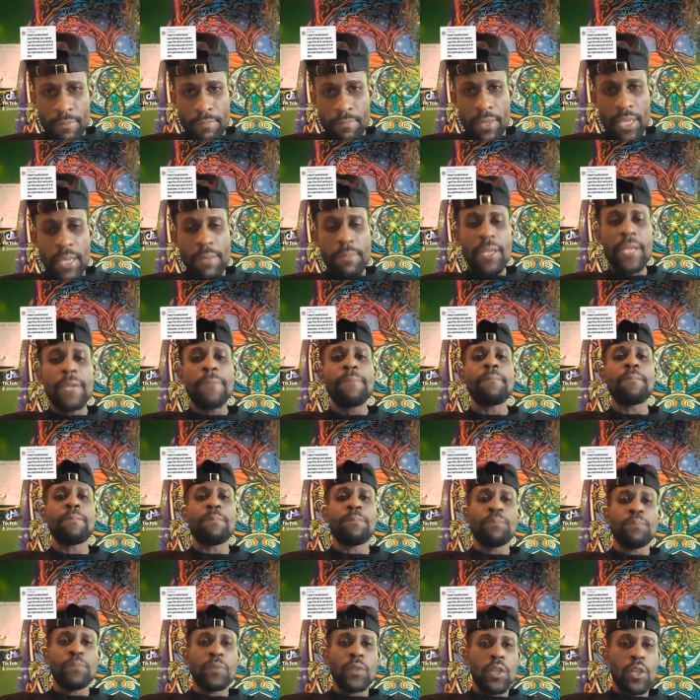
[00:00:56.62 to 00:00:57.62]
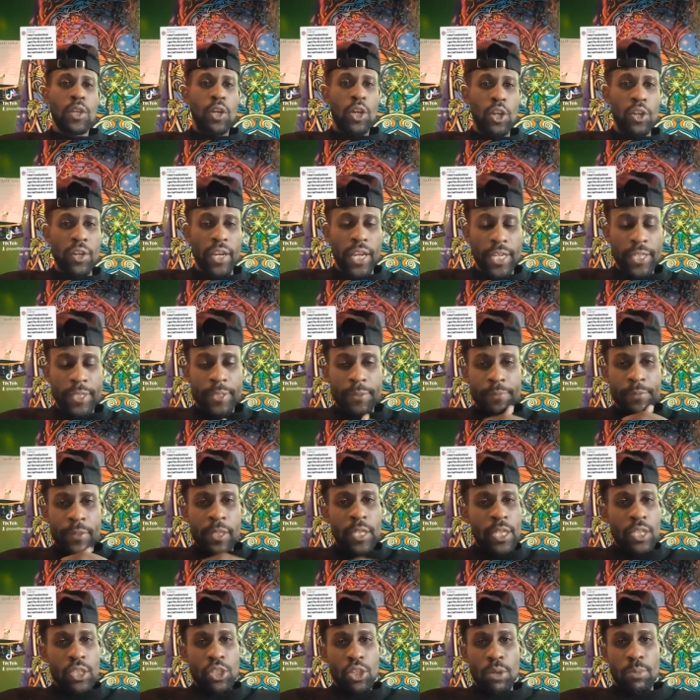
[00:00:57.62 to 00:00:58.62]
Baby? All right.
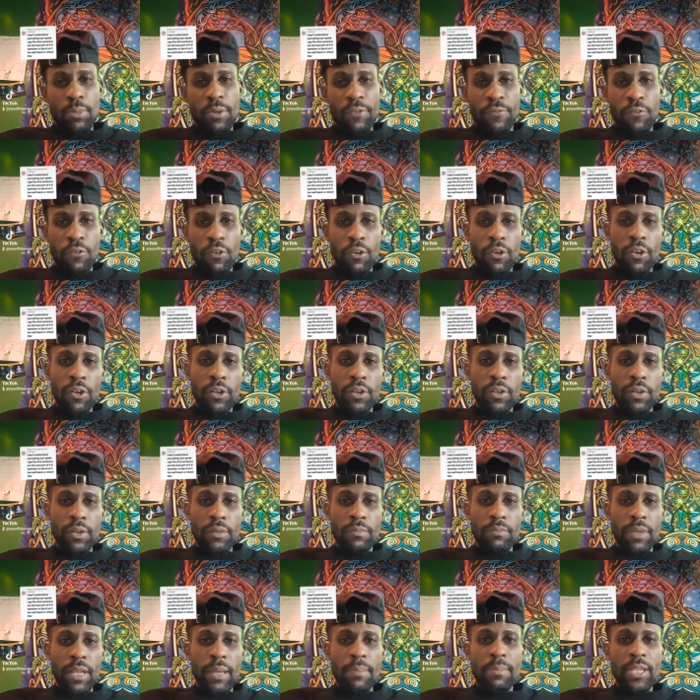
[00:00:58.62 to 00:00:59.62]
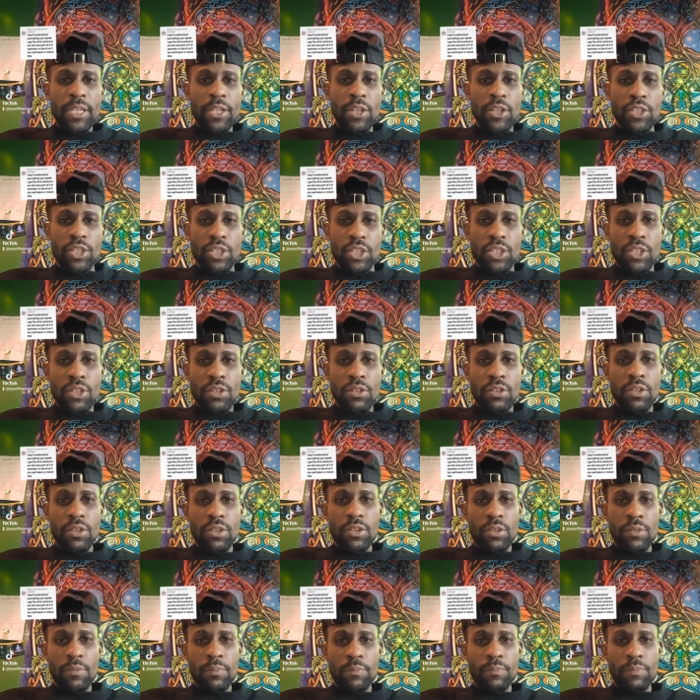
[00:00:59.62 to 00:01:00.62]
So before, let me just
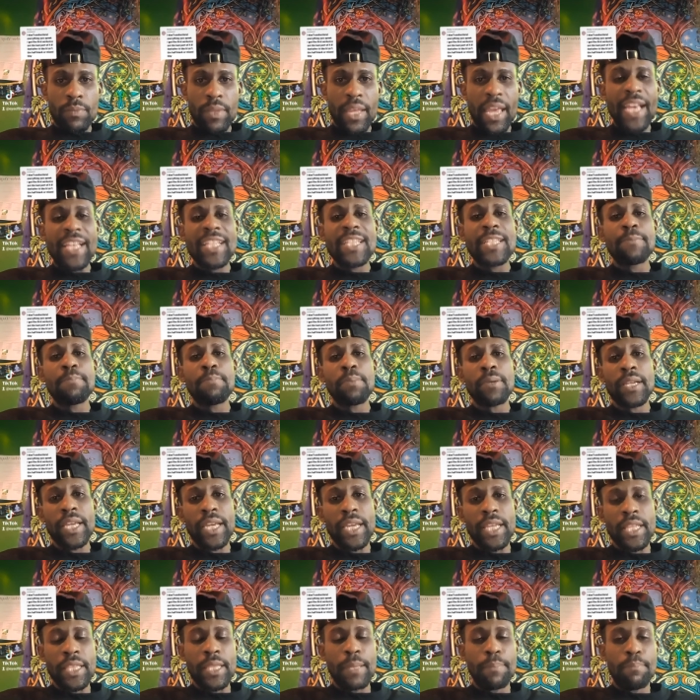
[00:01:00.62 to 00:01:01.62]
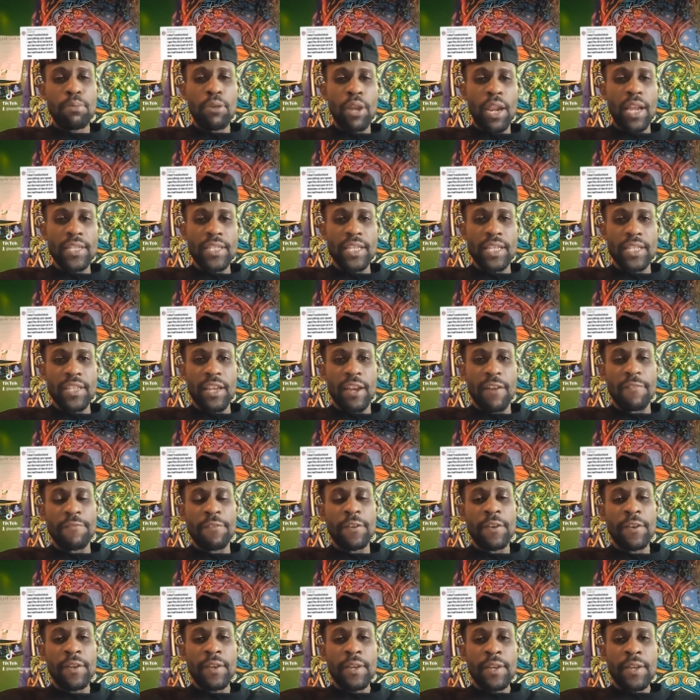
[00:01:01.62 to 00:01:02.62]
explain the process
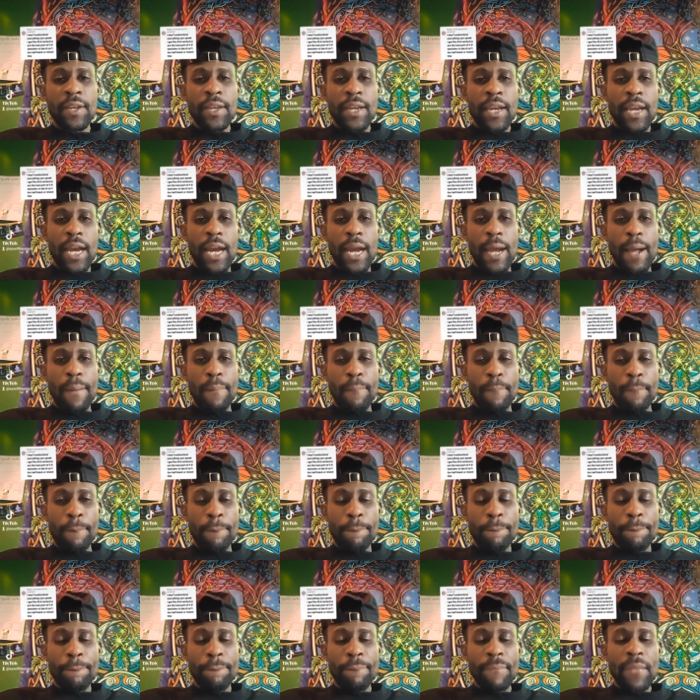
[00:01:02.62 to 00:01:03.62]
of um,